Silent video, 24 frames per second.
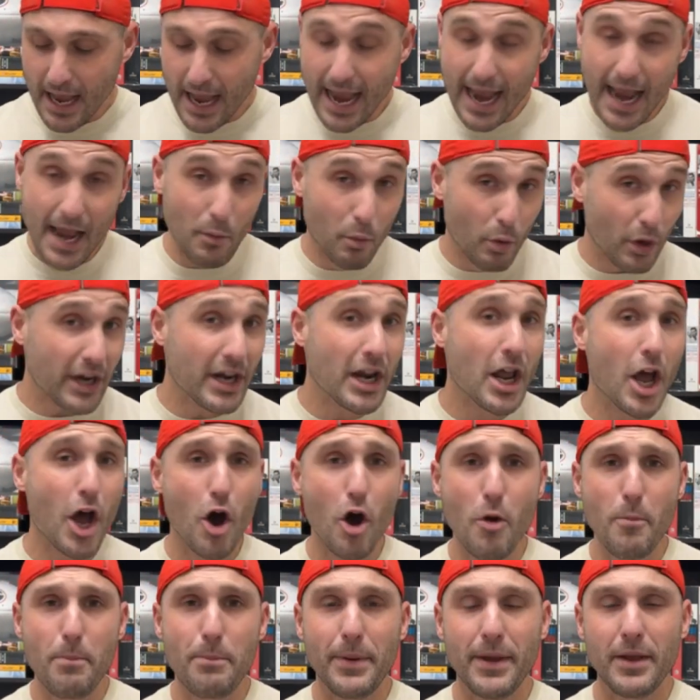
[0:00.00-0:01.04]
And we're going to
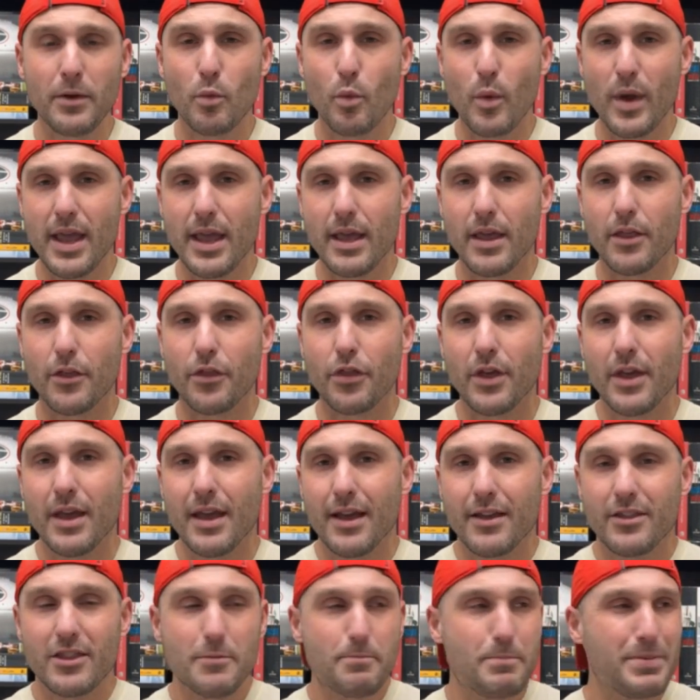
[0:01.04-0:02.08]
open with
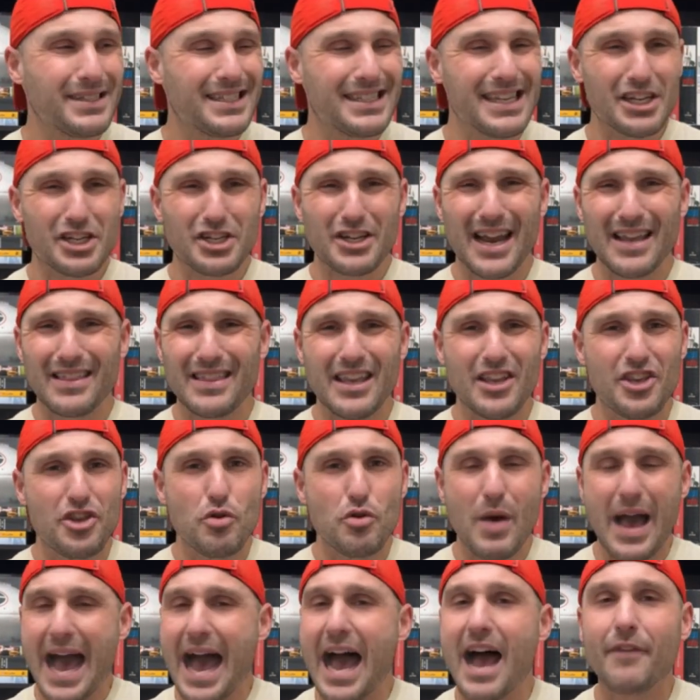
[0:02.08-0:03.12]
the position I think you
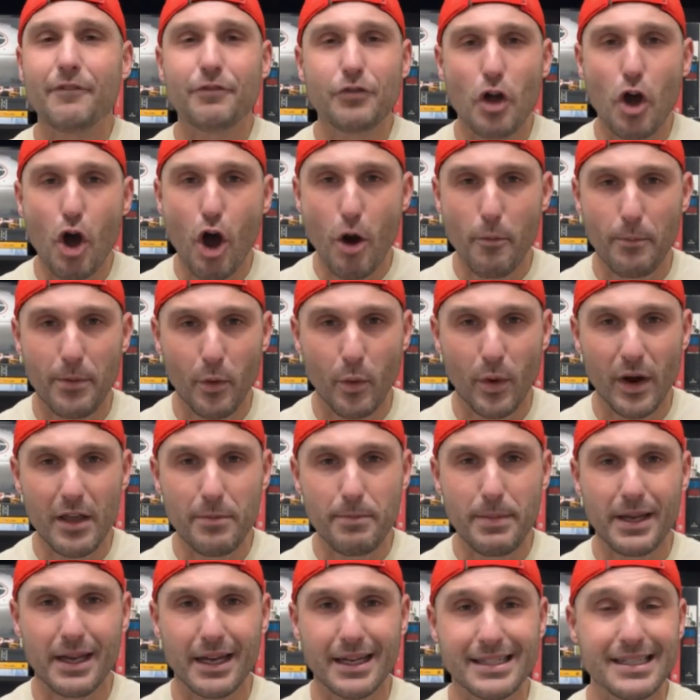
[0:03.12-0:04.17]
have to open with
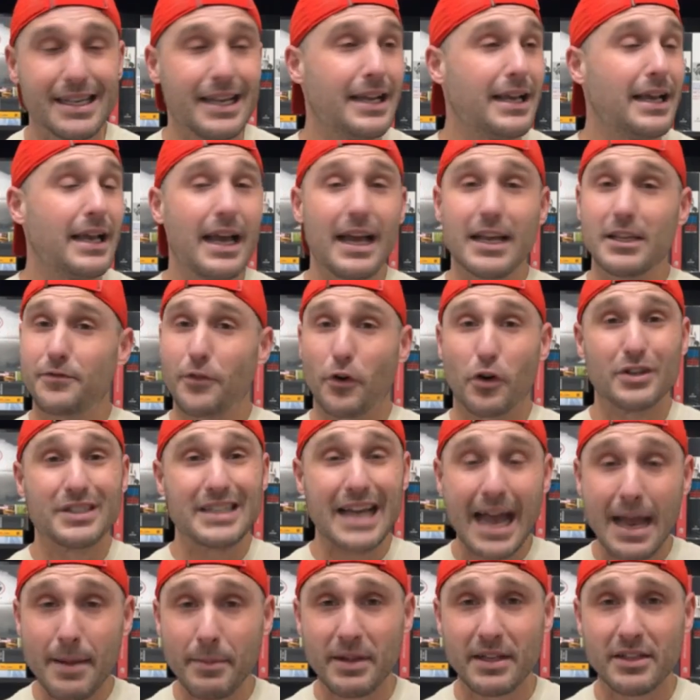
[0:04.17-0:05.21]
because as far as
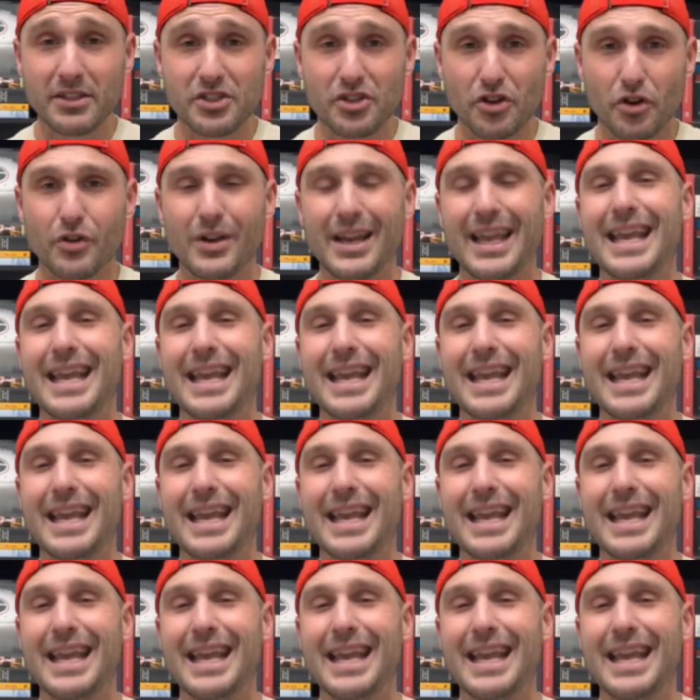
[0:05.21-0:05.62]
I'm concerned,